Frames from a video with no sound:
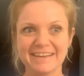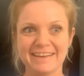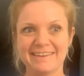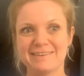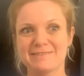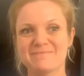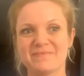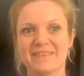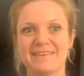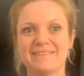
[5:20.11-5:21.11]
And
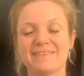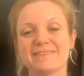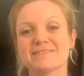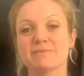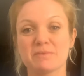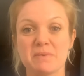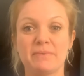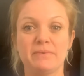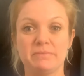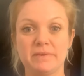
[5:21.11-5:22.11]
then some of the
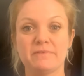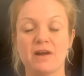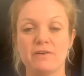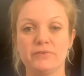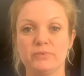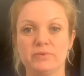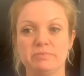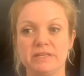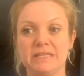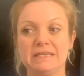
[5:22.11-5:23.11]
people that would be involved would
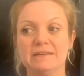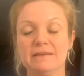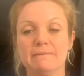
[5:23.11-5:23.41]
be,